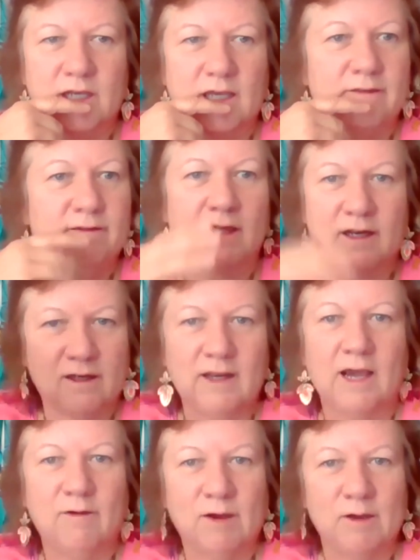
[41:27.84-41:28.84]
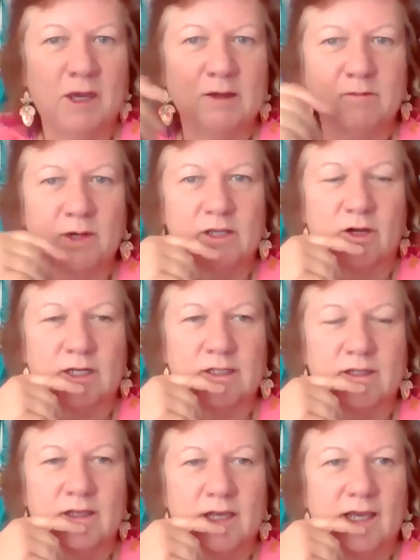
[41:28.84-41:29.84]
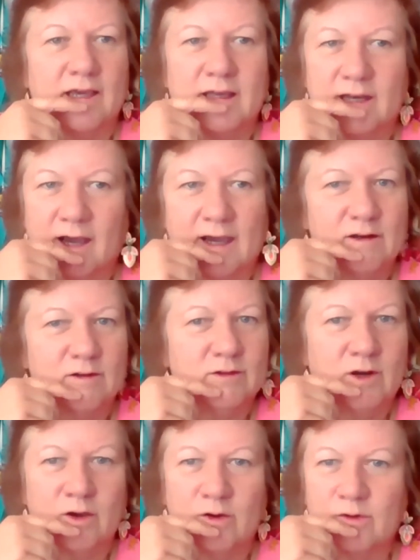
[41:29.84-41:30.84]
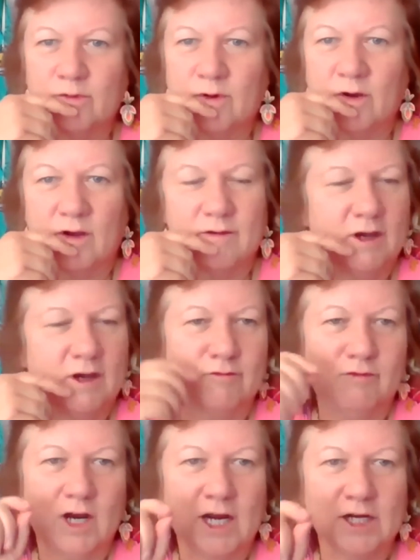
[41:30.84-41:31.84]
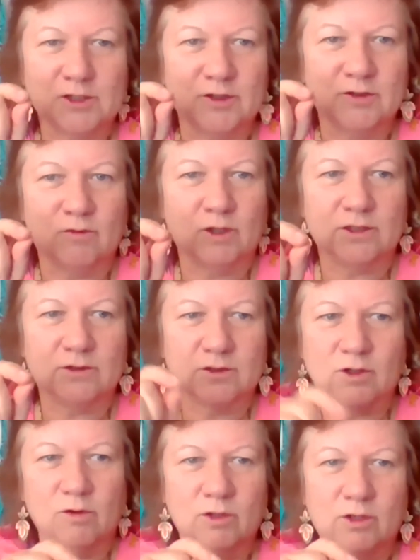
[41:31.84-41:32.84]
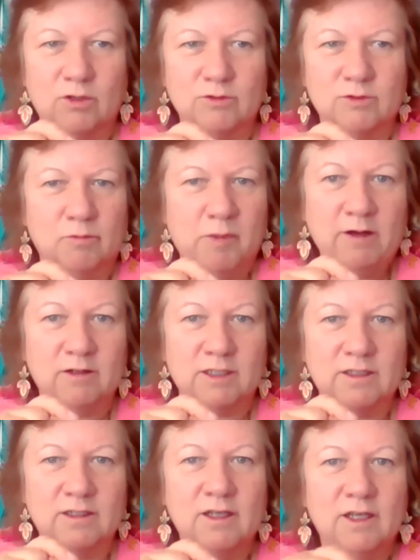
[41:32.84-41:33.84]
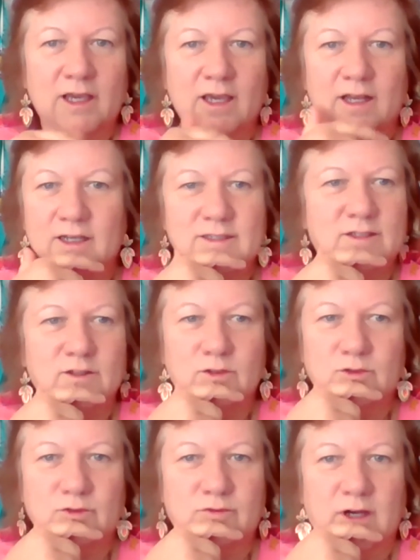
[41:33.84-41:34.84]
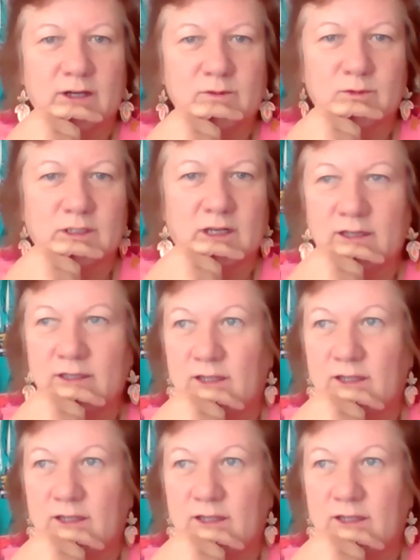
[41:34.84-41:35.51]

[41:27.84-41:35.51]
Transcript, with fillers: And then now I make money on it. And I don't know a fraction of what Scola knows about it, and I still do fine with it.